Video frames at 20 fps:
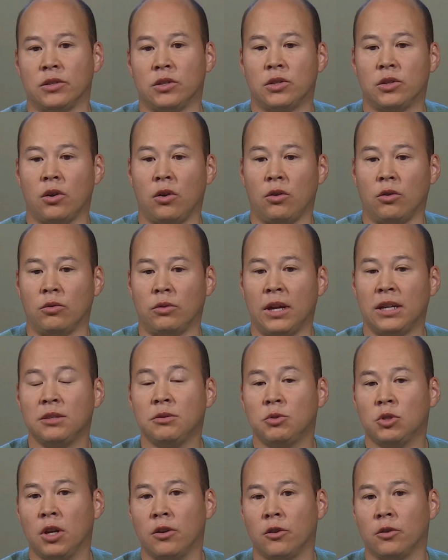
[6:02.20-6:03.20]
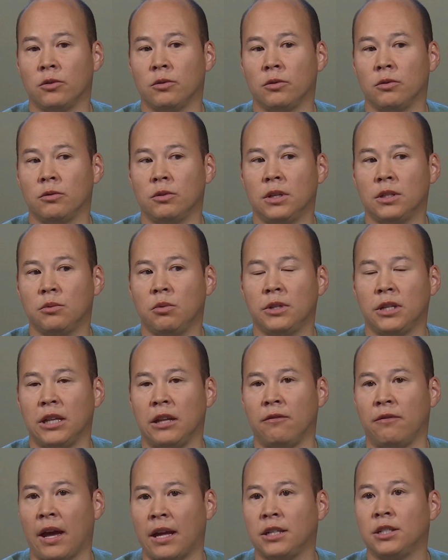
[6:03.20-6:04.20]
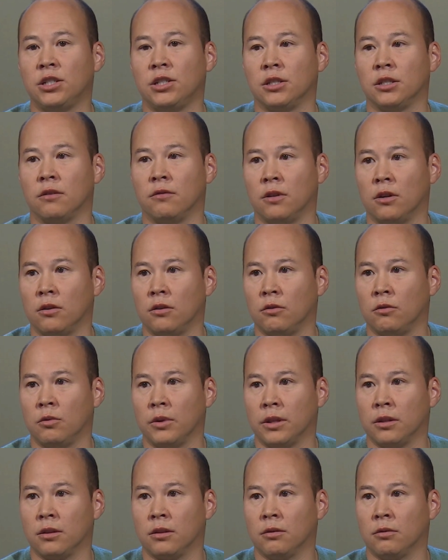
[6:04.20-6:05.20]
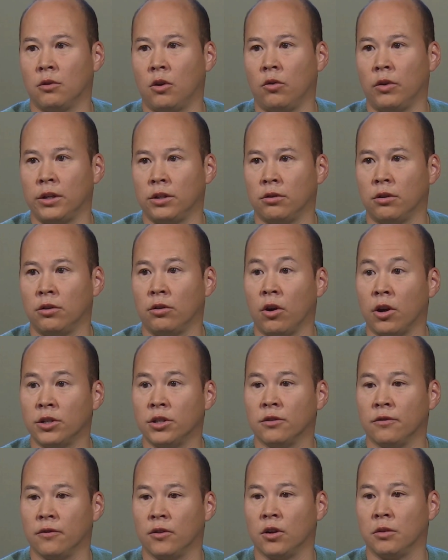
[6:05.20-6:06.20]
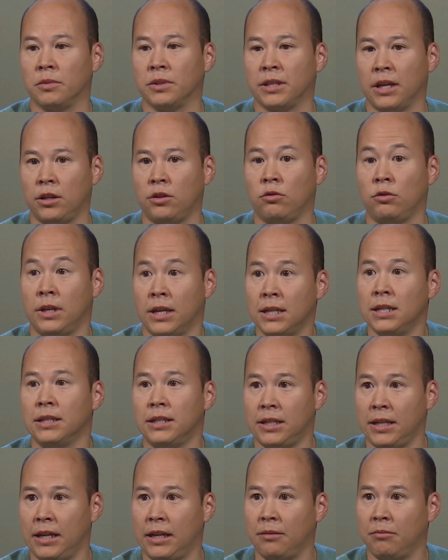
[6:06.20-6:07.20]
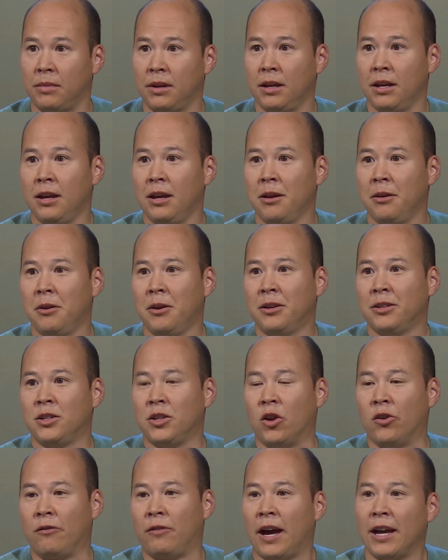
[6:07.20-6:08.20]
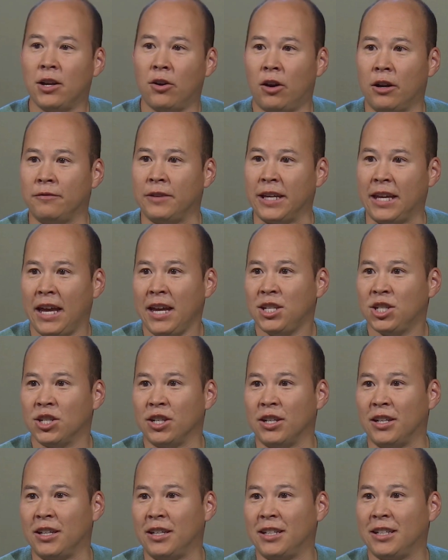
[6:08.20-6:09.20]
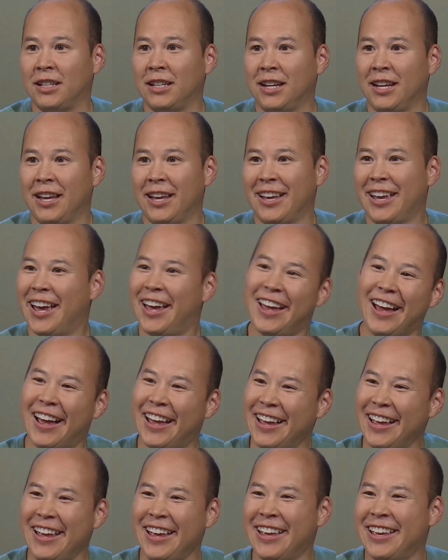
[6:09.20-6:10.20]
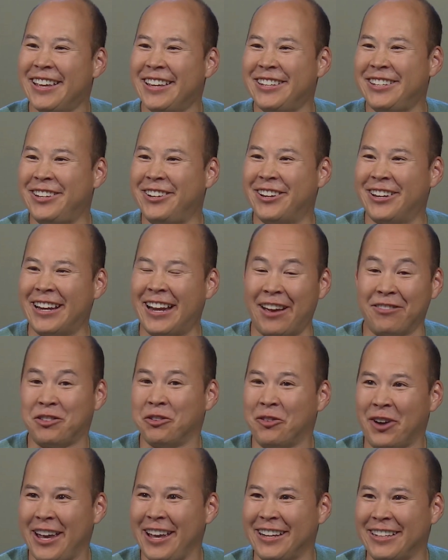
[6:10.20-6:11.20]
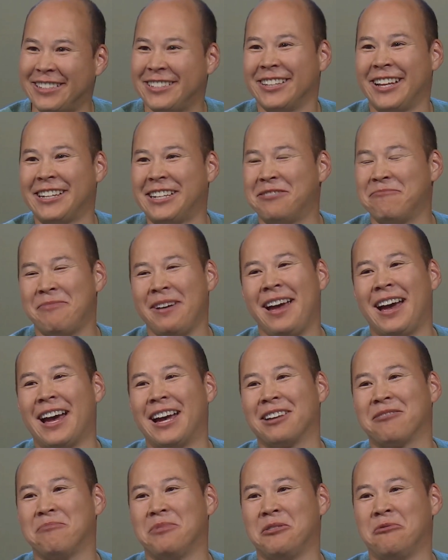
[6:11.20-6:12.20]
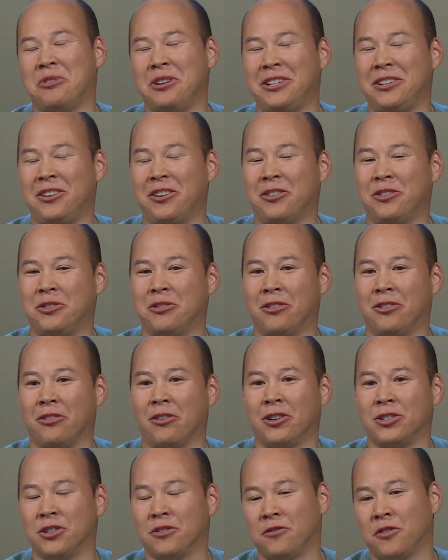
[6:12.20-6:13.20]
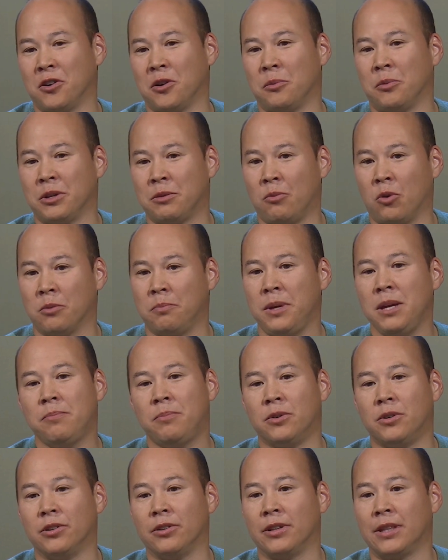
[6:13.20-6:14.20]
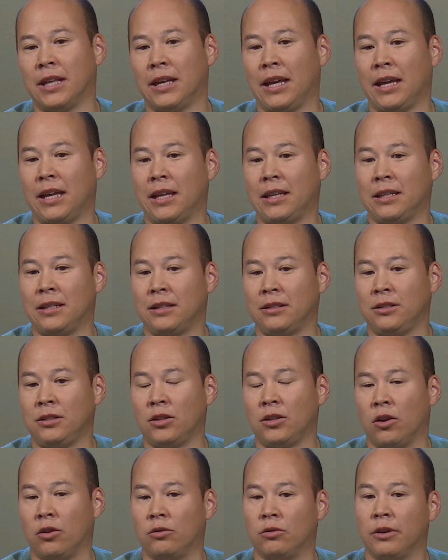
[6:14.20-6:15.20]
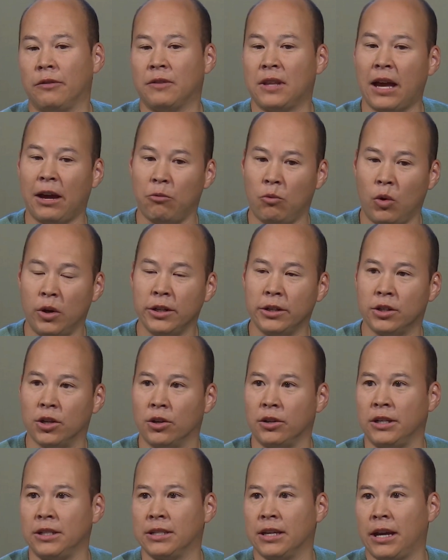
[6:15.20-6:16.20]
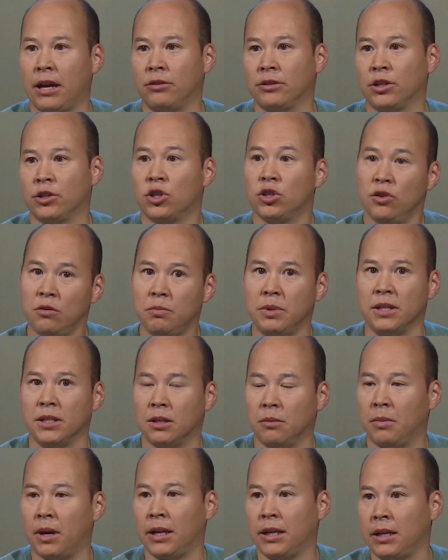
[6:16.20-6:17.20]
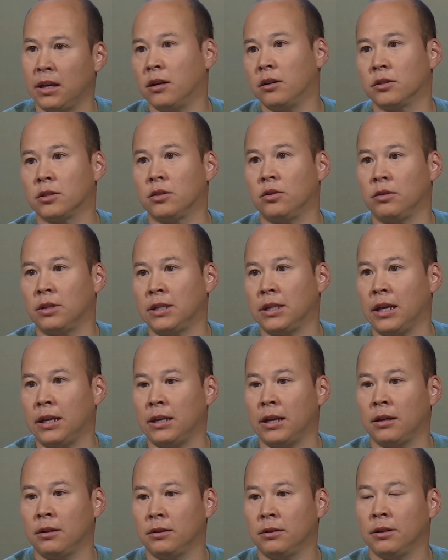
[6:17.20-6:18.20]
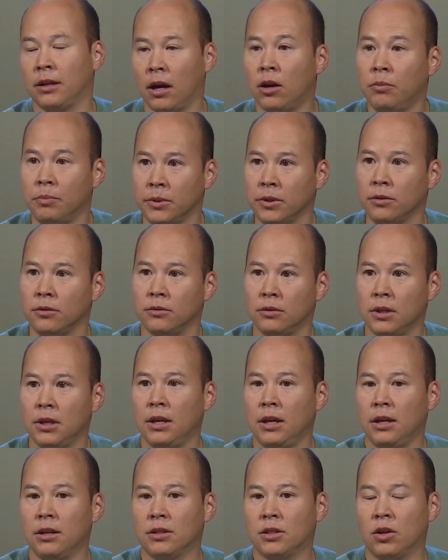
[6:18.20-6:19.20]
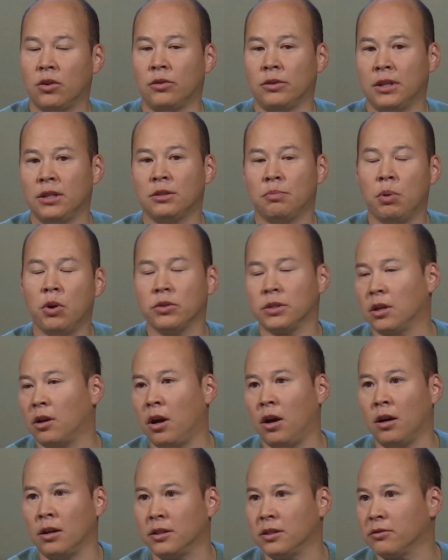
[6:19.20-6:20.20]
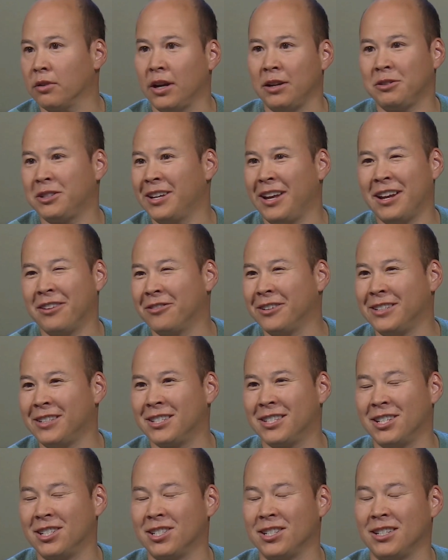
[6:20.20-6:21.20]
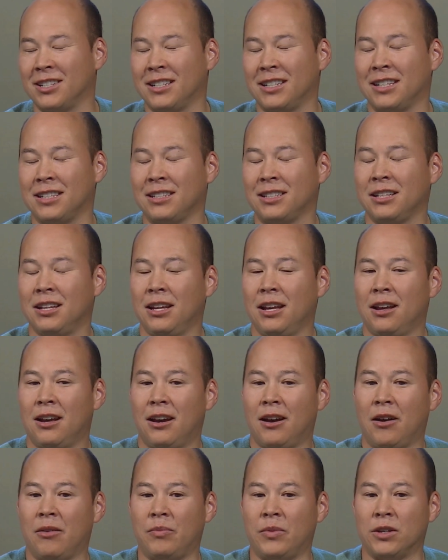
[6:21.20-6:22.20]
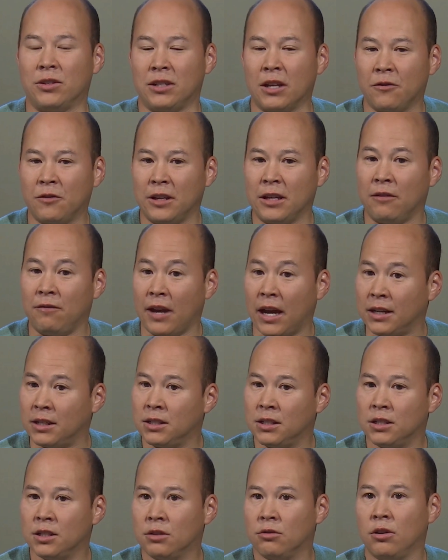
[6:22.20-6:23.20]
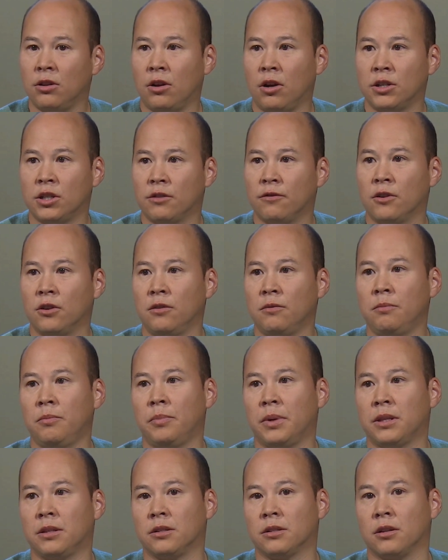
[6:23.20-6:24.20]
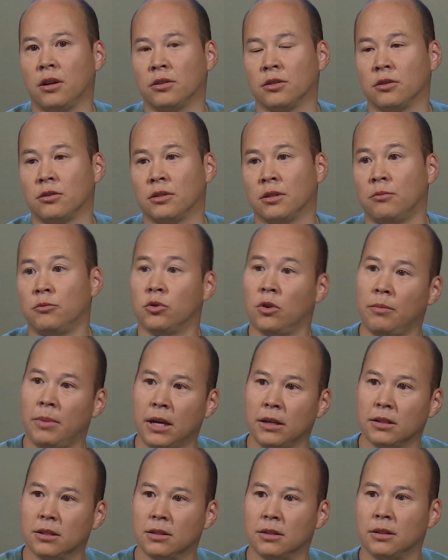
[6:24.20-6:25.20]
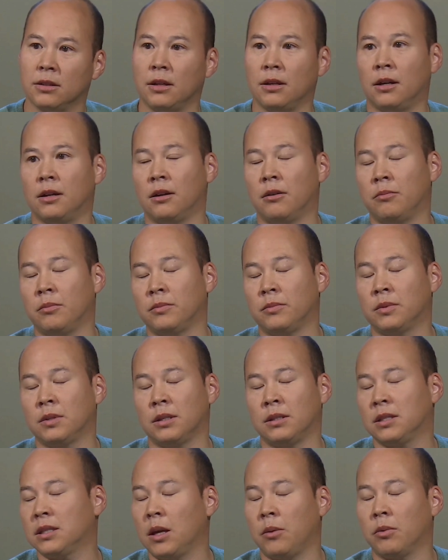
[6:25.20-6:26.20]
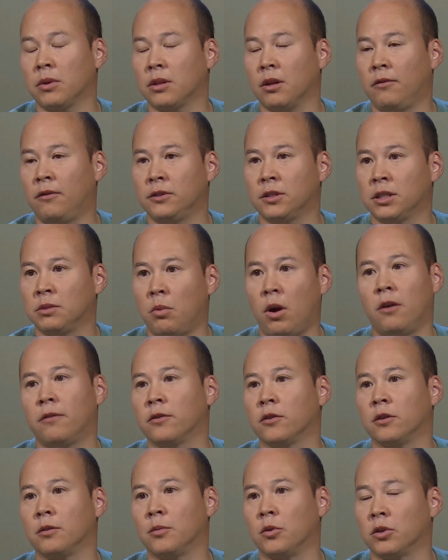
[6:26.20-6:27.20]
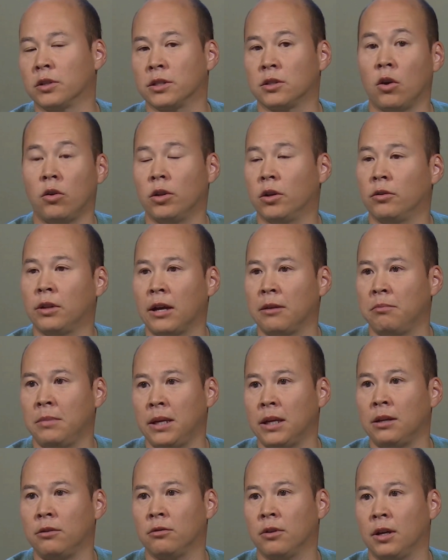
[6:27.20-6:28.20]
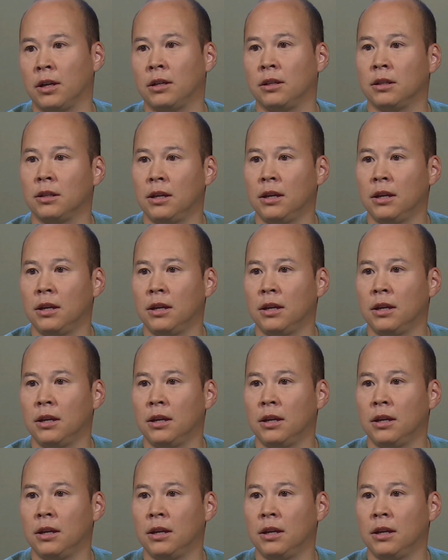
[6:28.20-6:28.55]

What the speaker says: so that's one of the advantages of with going to a larger firm, is that you get a team. If I go on vacation, you're going to have to wait till I get back. But when you go to a larger firm with more people, then, if that one attorney's out, there should be somebody else who can then help you. So there's pros and cons, right, to every decision. And there are definitely advantages to a large firm, but there's also some drawbacks. And same with a small firm or a solo like me, right?